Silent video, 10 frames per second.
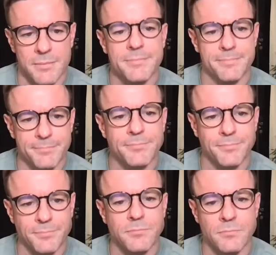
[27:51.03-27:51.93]

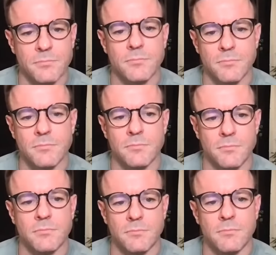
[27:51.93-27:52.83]

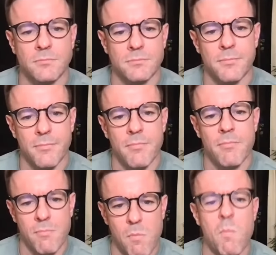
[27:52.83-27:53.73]

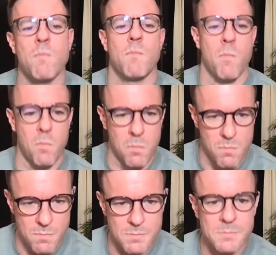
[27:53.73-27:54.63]

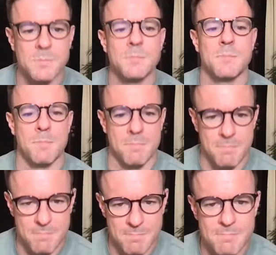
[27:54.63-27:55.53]

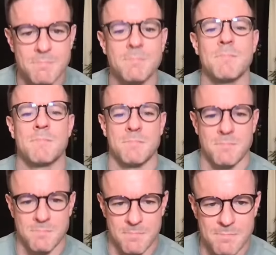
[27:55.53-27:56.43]

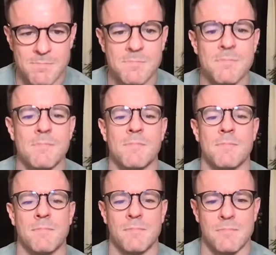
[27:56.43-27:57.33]

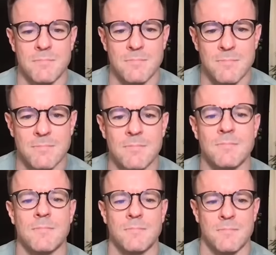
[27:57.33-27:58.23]

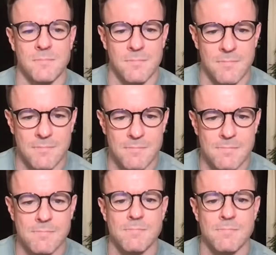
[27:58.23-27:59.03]
[no speech]